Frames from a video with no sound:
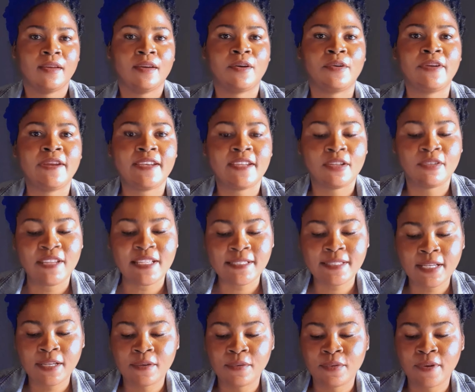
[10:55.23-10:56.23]
All right, now let's
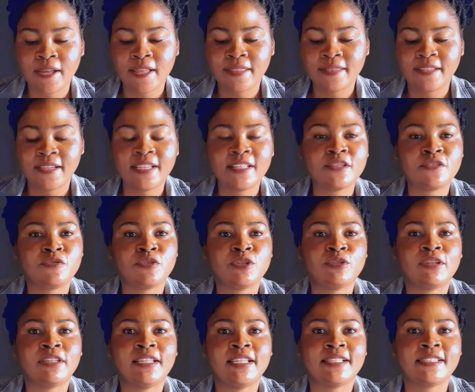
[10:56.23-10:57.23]
take a look at the
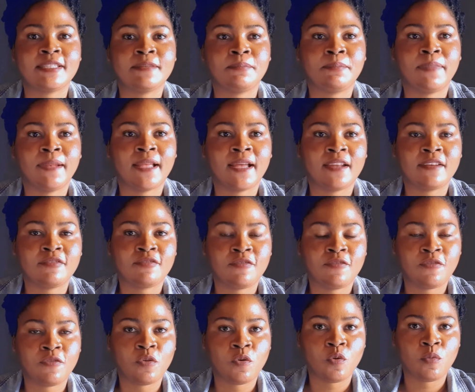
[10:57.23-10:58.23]
individual lesson plan
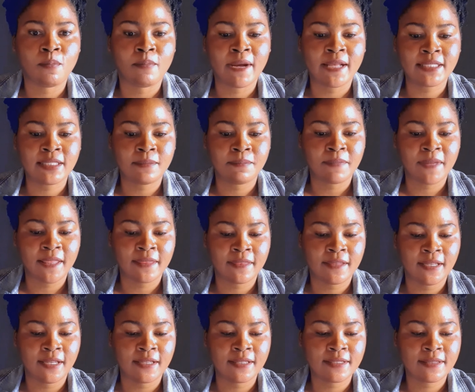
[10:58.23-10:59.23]
for
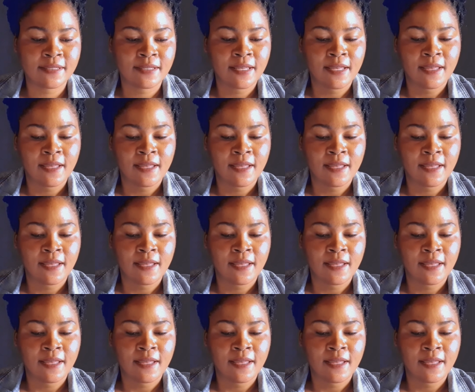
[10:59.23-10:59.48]
mathematics.